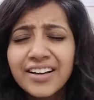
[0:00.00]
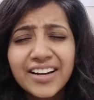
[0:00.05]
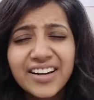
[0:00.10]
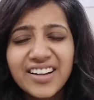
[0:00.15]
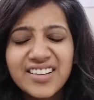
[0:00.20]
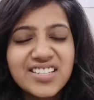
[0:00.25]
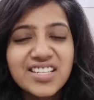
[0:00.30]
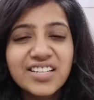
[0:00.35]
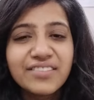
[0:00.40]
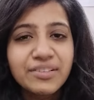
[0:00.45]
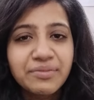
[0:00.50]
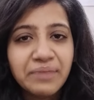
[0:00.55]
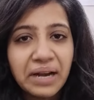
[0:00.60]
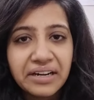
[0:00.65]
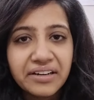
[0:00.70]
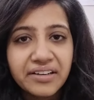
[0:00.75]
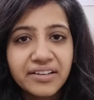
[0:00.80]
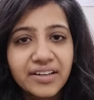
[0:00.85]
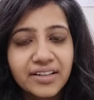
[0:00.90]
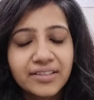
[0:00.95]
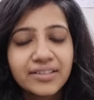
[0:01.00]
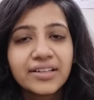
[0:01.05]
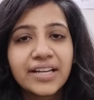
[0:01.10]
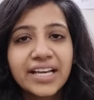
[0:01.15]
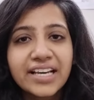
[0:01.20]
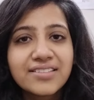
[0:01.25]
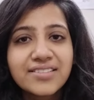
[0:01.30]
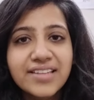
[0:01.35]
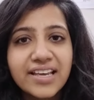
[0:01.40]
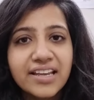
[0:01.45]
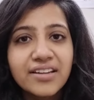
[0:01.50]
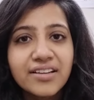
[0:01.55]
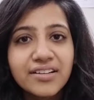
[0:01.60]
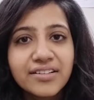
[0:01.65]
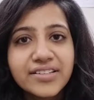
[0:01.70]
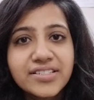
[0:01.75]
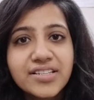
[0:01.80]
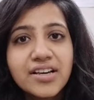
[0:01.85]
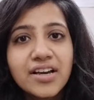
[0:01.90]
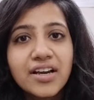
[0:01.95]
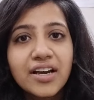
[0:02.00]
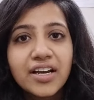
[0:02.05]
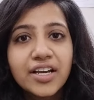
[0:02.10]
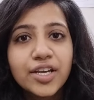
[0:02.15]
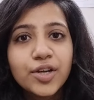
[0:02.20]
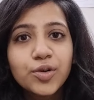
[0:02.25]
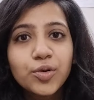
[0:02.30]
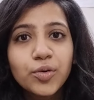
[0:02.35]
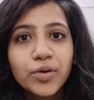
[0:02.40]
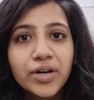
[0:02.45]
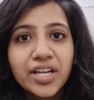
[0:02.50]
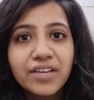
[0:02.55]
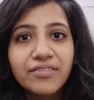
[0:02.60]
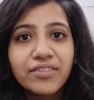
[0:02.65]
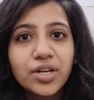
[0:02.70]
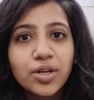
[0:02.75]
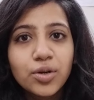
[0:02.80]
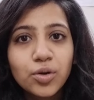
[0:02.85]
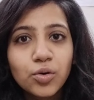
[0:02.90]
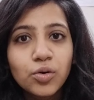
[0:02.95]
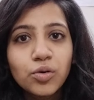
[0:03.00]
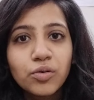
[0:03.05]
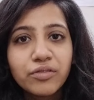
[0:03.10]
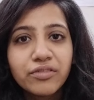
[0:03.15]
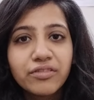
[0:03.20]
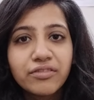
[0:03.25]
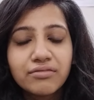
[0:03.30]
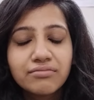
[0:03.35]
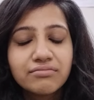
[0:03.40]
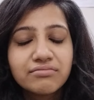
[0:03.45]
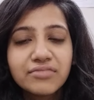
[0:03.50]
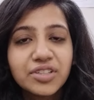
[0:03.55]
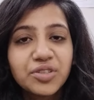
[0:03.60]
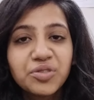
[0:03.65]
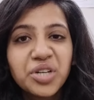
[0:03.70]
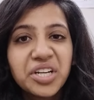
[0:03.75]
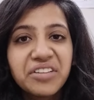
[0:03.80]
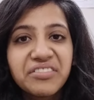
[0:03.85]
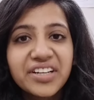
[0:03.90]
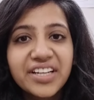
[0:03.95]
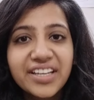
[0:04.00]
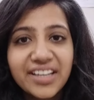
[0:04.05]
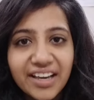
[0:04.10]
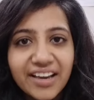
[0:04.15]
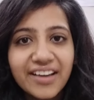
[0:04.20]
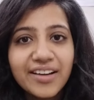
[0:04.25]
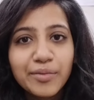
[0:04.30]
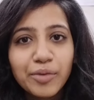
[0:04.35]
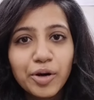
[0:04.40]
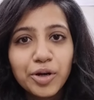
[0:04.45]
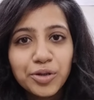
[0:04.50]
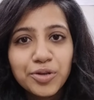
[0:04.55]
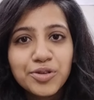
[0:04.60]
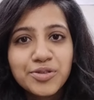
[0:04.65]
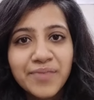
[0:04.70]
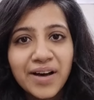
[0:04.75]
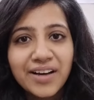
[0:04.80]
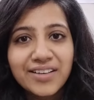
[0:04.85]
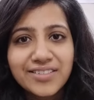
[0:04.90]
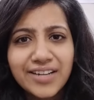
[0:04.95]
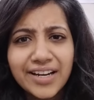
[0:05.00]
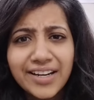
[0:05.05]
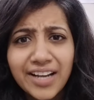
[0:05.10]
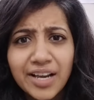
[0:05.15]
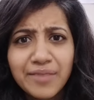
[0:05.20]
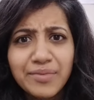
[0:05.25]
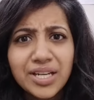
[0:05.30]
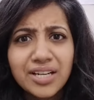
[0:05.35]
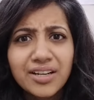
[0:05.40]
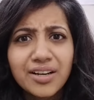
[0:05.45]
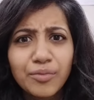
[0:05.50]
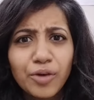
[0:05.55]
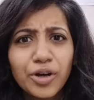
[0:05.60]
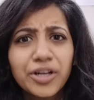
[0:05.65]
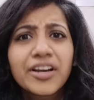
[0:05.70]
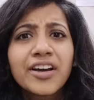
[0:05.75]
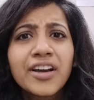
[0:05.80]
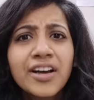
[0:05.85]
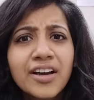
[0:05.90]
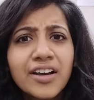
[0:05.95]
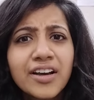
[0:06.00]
It doesn't even matter. In the next 10 years, you don't even know, you don't even care about those marks, right? I mean, come on.